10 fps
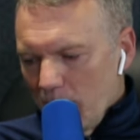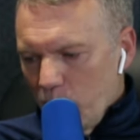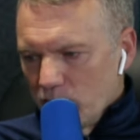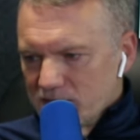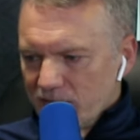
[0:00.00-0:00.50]

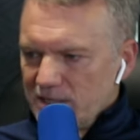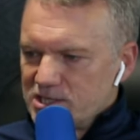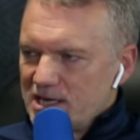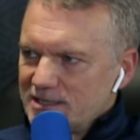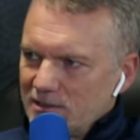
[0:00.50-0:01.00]
point of
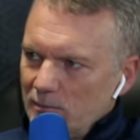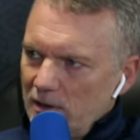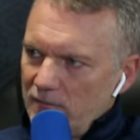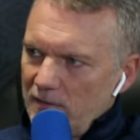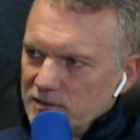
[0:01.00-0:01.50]
interest to a lot of
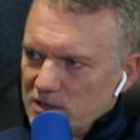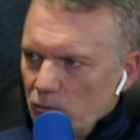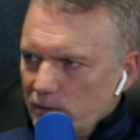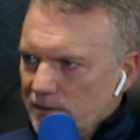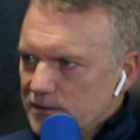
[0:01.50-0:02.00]

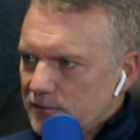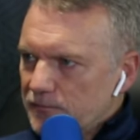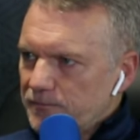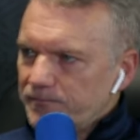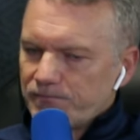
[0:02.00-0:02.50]
Evertonians of
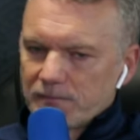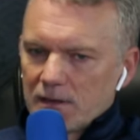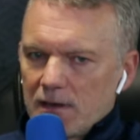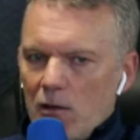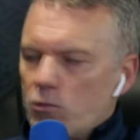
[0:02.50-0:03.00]

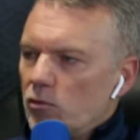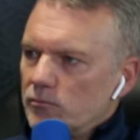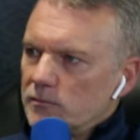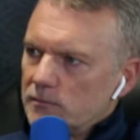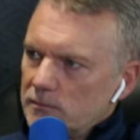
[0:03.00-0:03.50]
how come
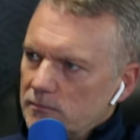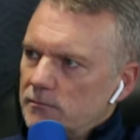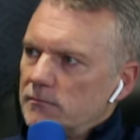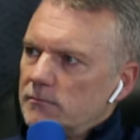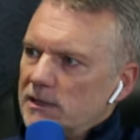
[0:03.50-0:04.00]

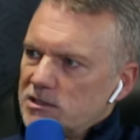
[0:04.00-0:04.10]
it